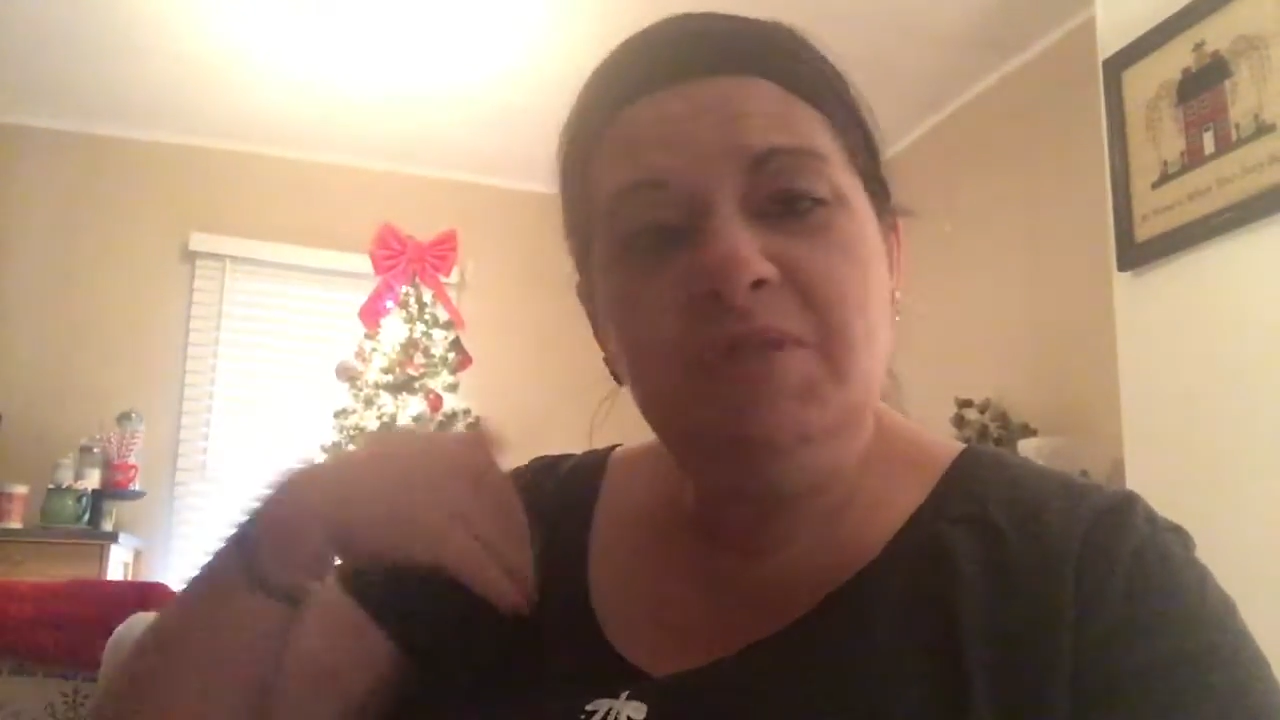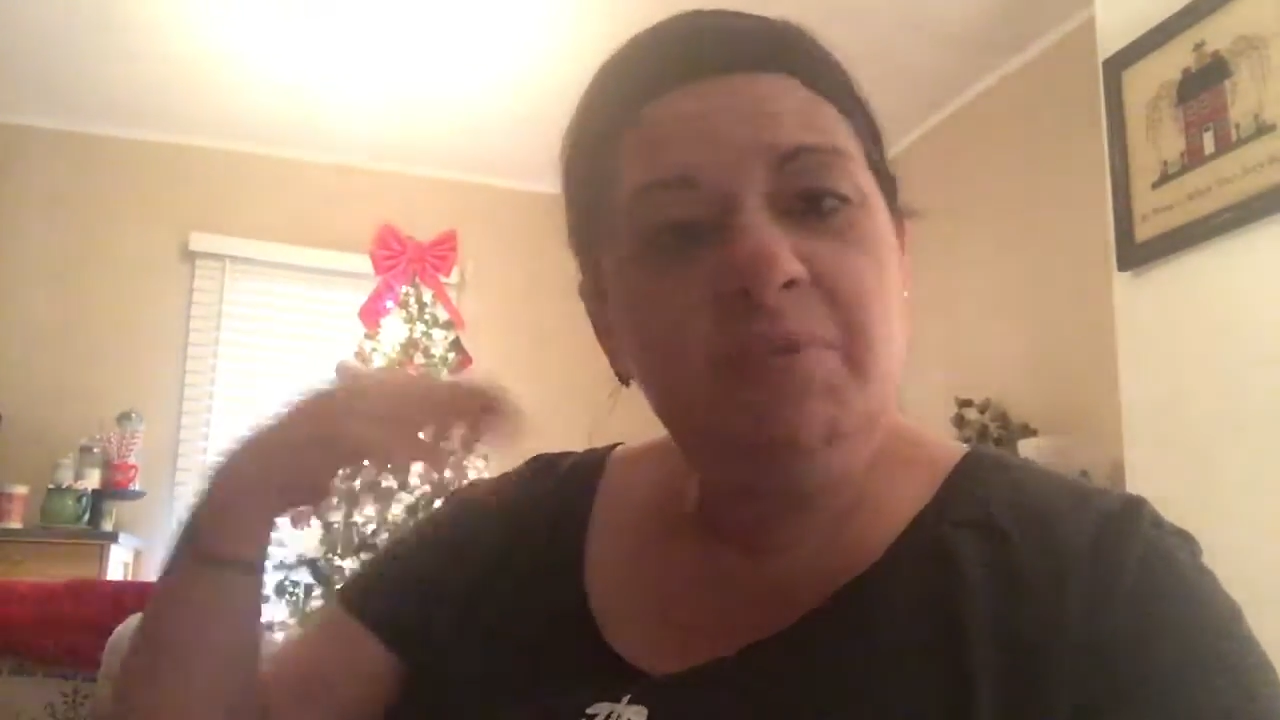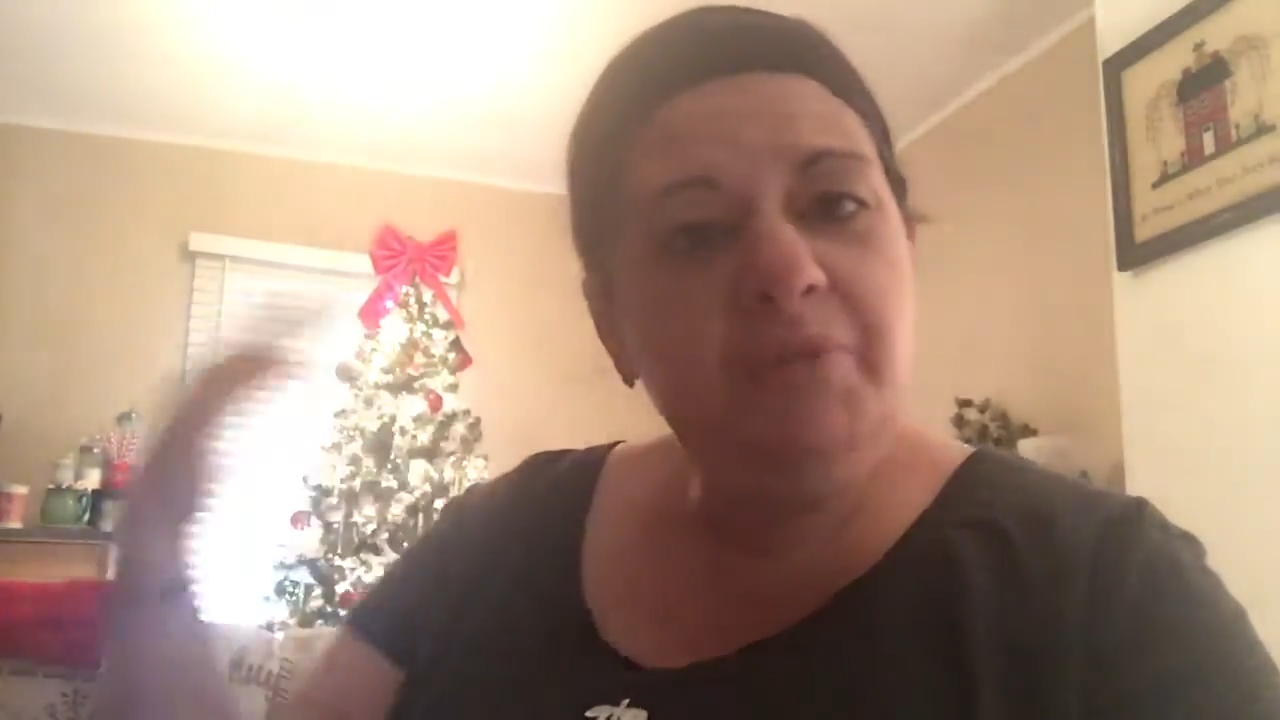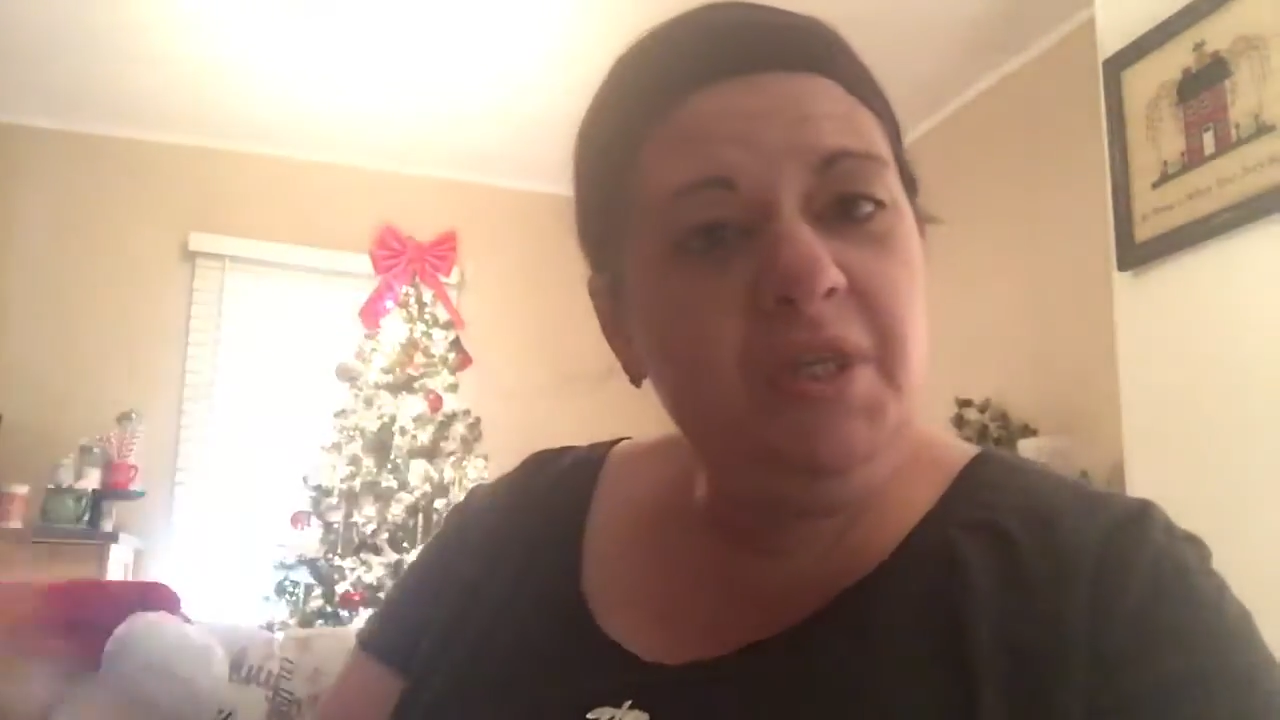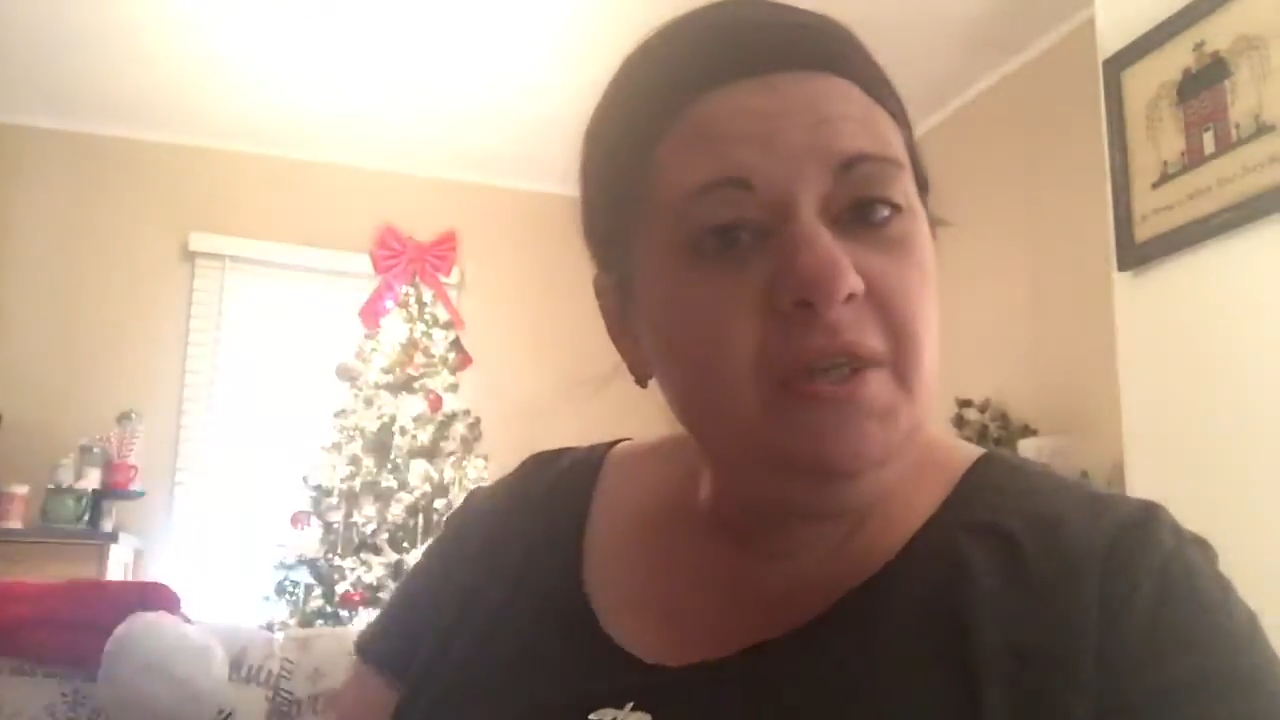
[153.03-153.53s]

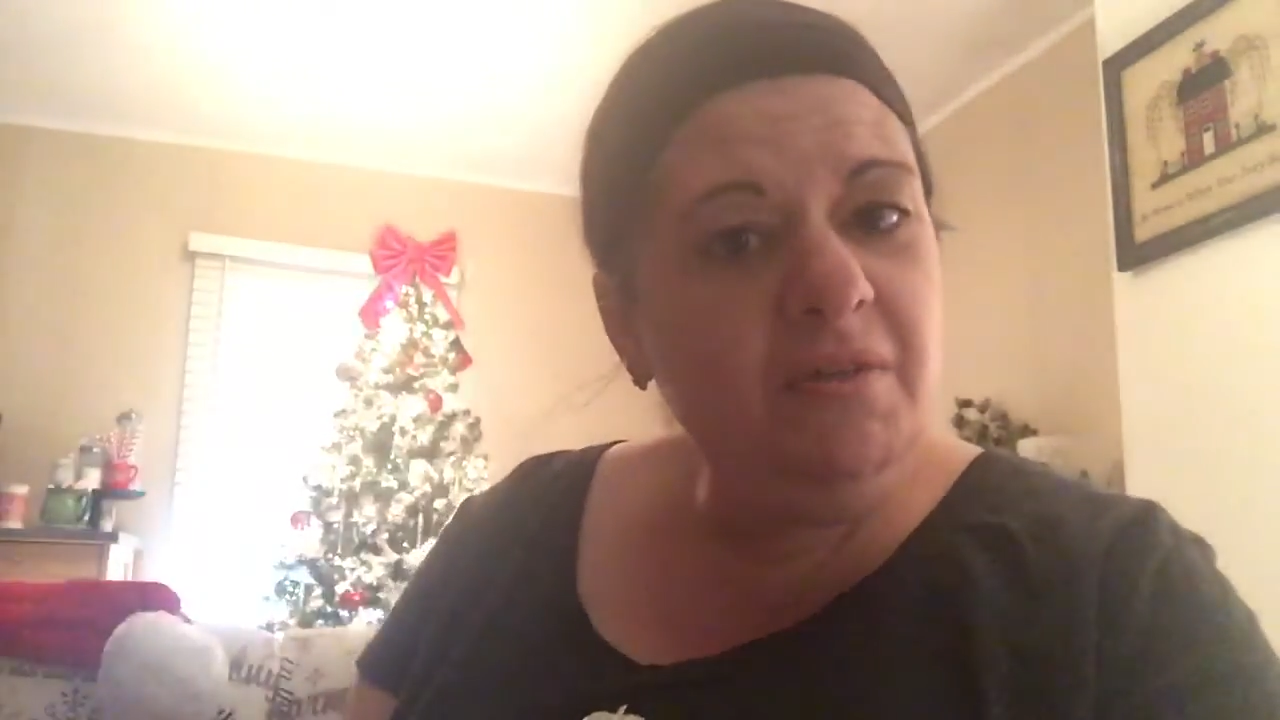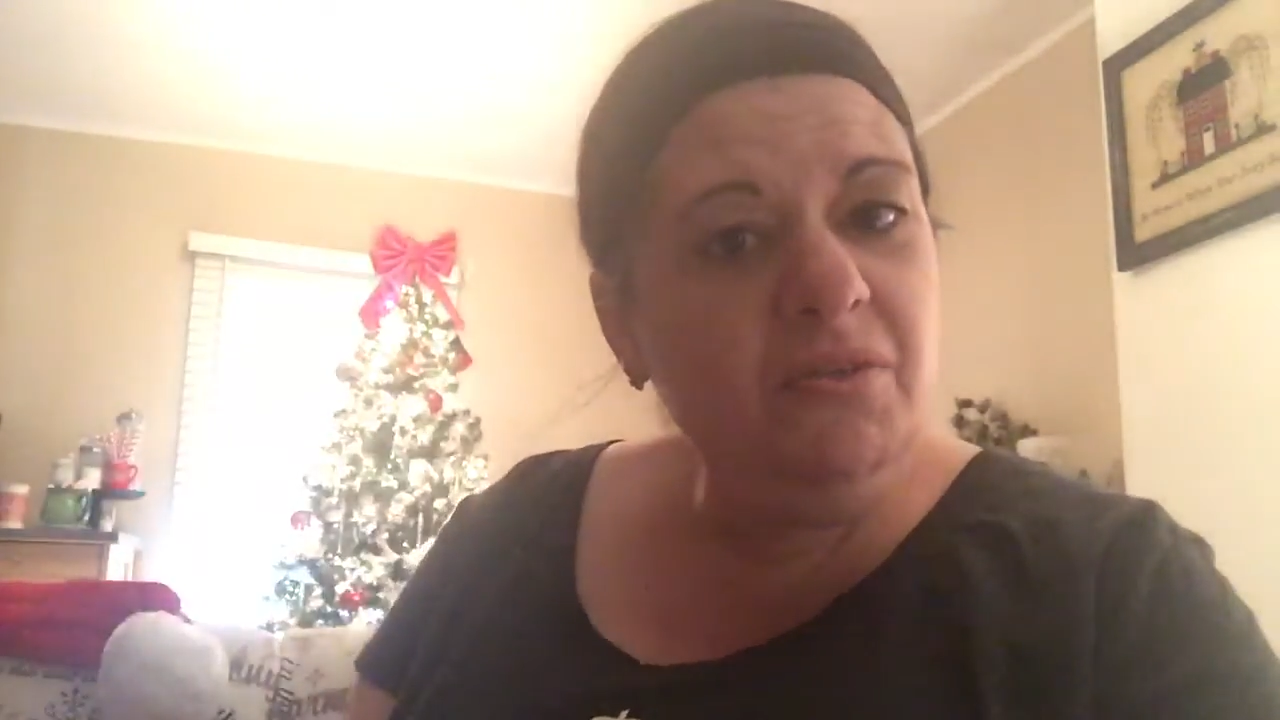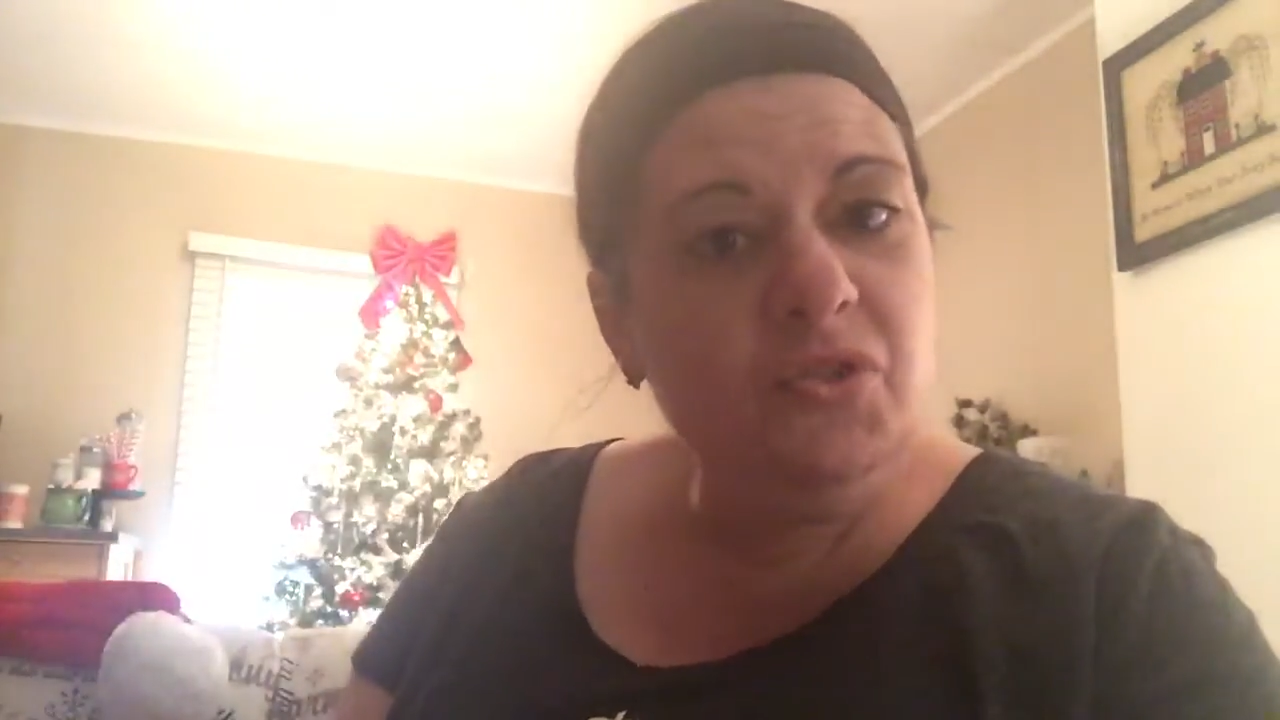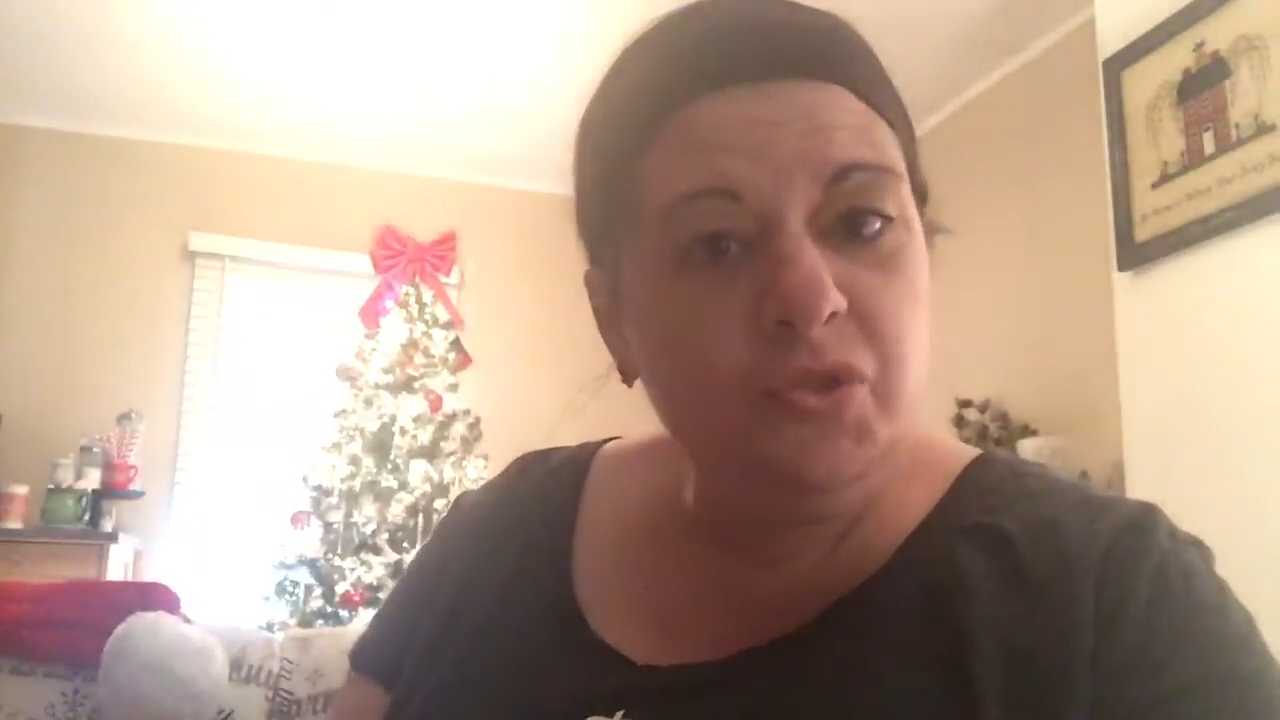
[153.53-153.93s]
something